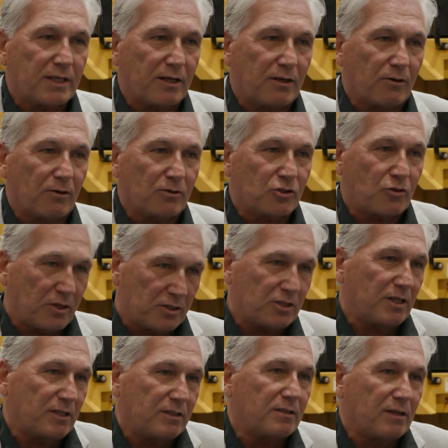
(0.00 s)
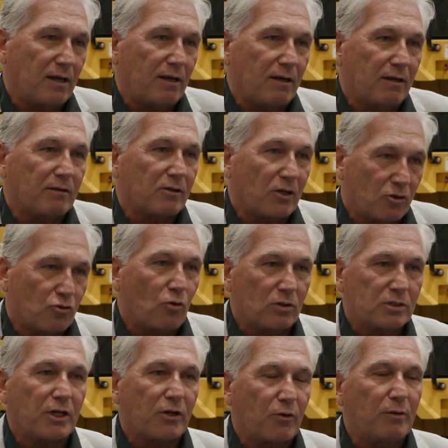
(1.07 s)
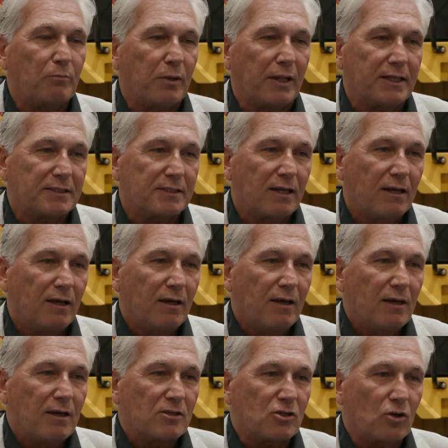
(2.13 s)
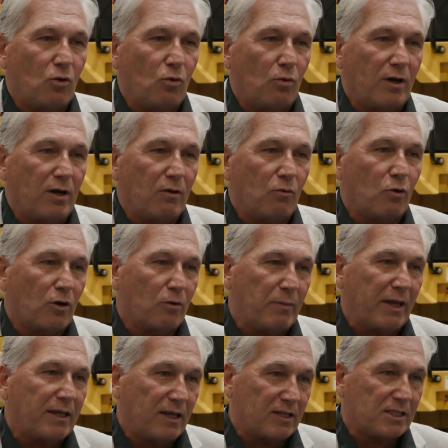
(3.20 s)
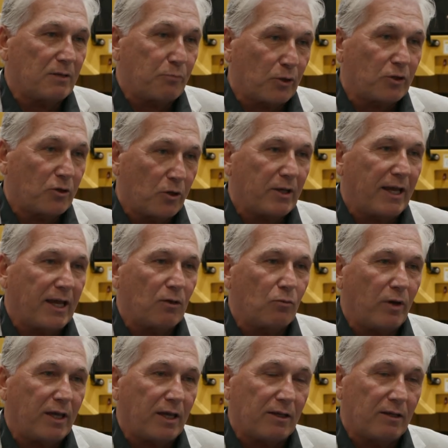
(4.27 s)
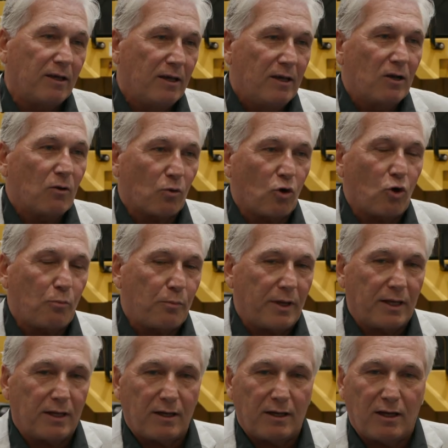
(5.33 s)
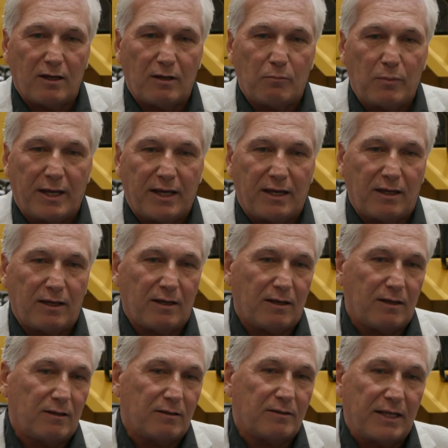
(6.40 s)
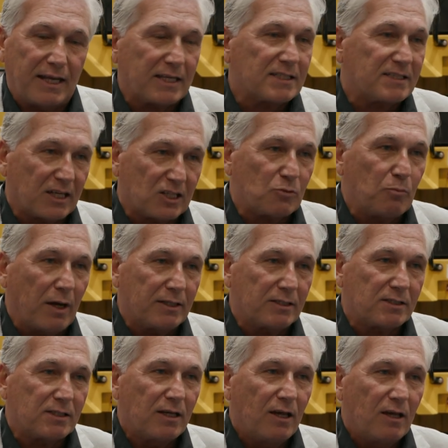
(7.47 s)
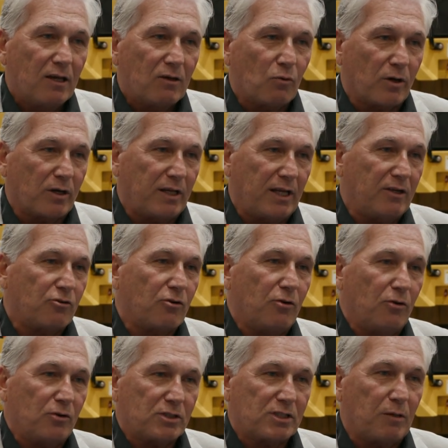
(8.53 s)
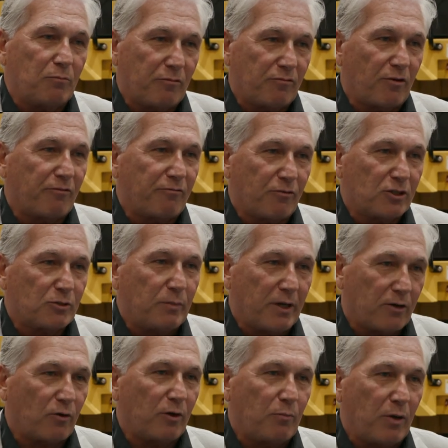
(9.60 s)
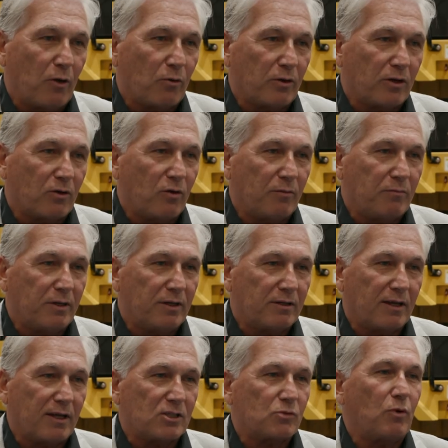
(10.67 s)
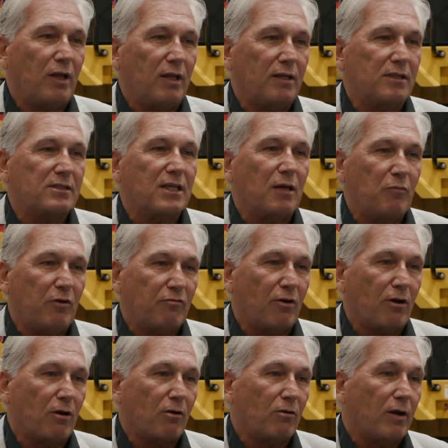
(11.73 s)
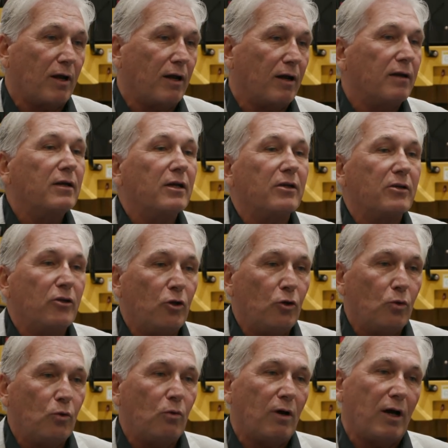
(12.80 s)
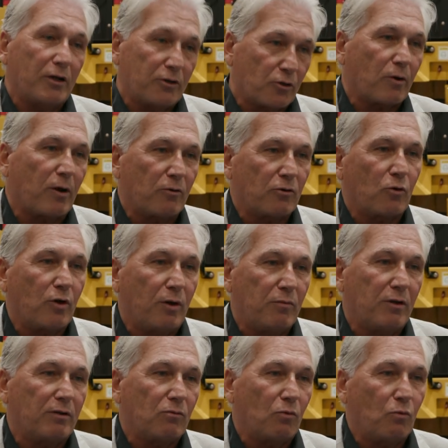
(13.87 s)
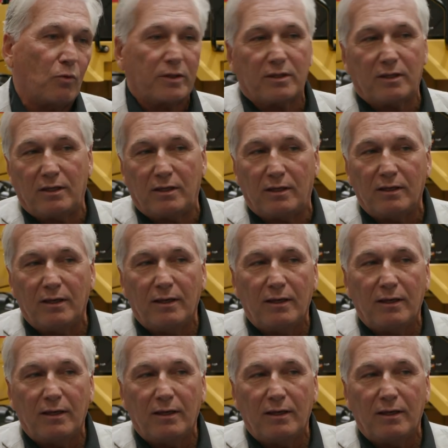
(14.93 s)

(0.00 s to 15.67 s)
that are stringent controls that are in place. So we're making some good headway and we're hoping by the next six months we're going to introduce some of our first battery powered equipment as well as some of our uh, new underground equipment with the